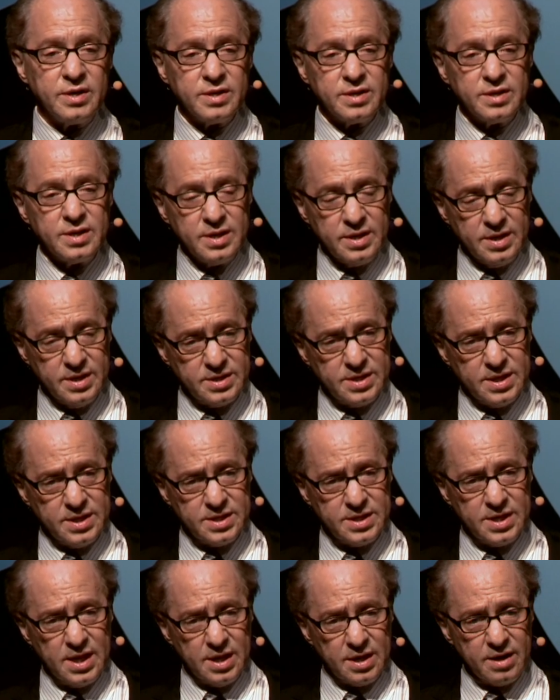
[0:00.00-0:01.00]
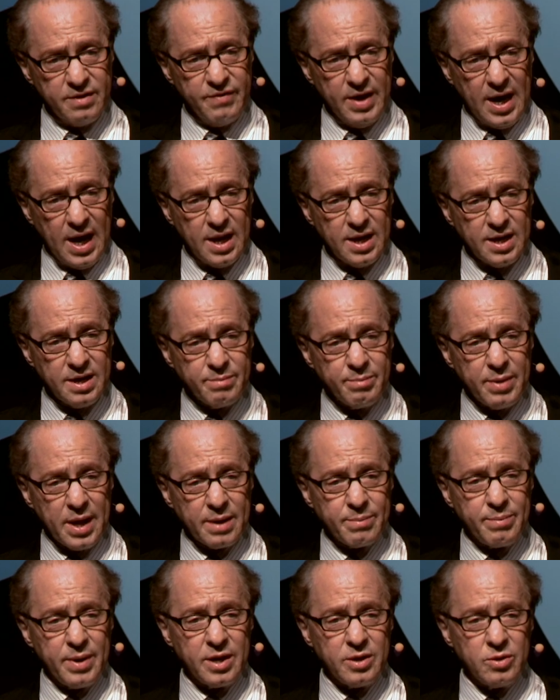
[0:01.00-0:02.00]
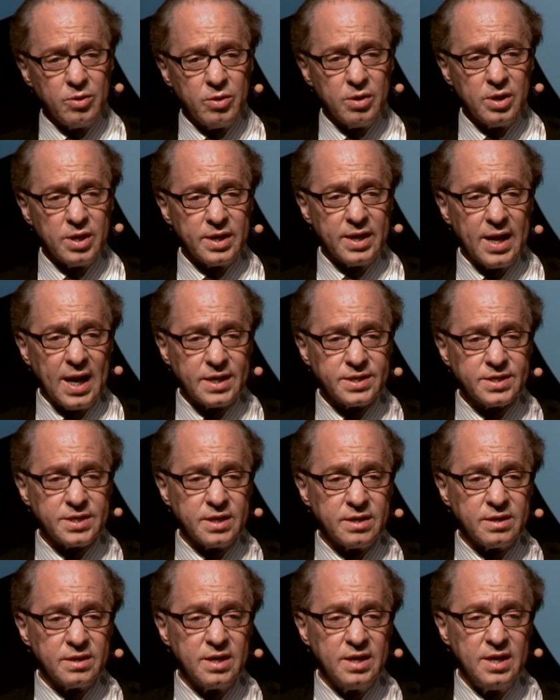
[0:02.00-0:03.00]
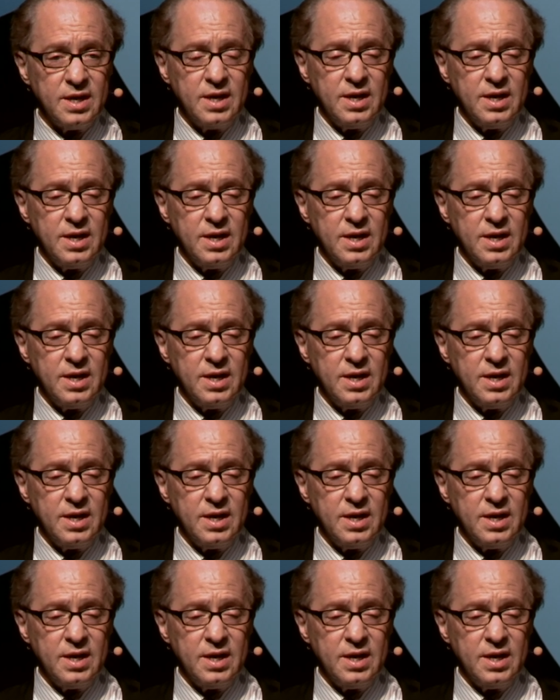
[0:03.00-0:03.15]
and it's in Silicon Valley, backed by Google and NASA. And